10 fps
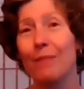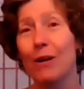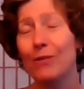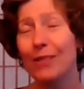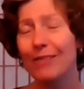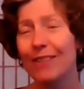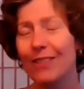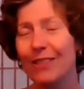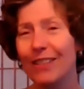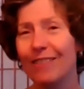most of our
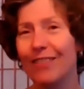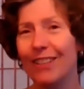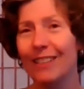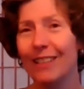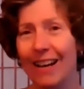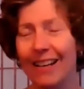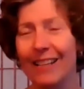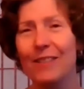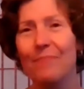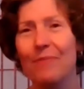stuff
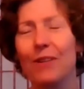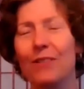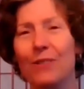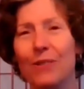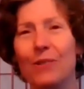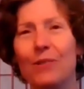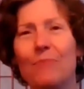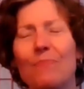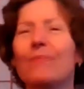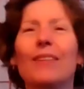online on
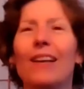Zoom.